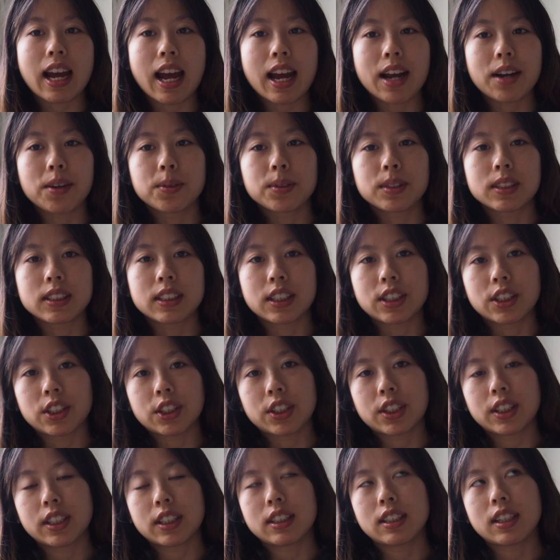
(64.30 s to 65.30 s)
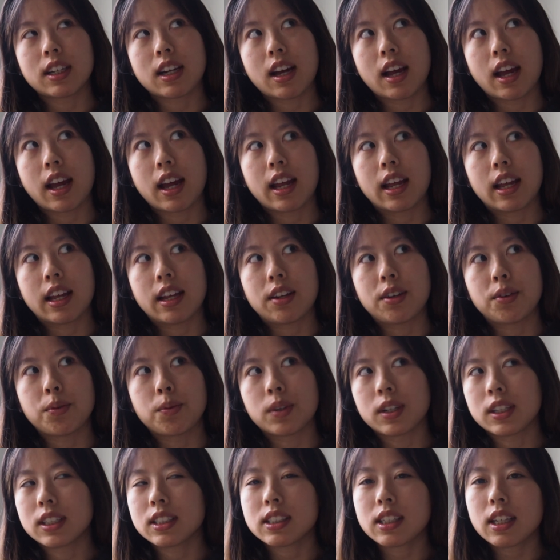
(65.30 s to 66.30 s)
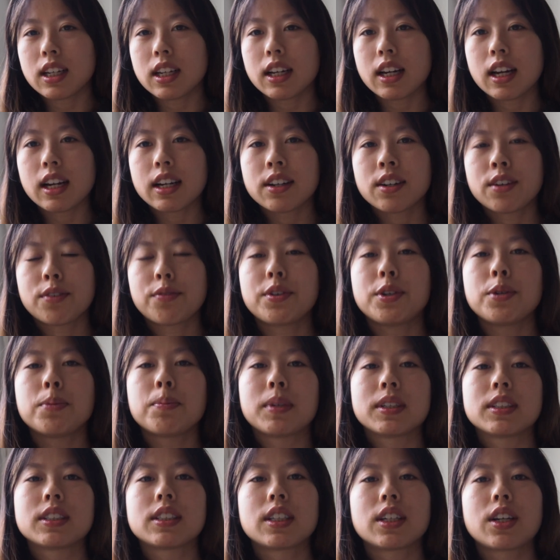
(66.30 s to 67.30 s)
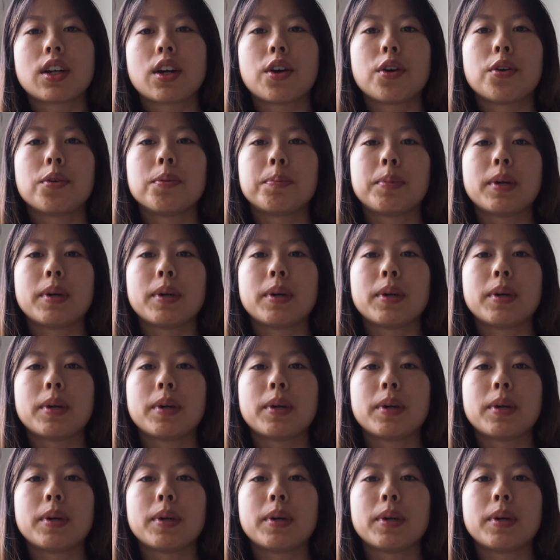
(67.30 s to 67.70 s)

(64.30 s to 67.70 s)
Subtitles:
acquisition. I want to say I got it a few months ago,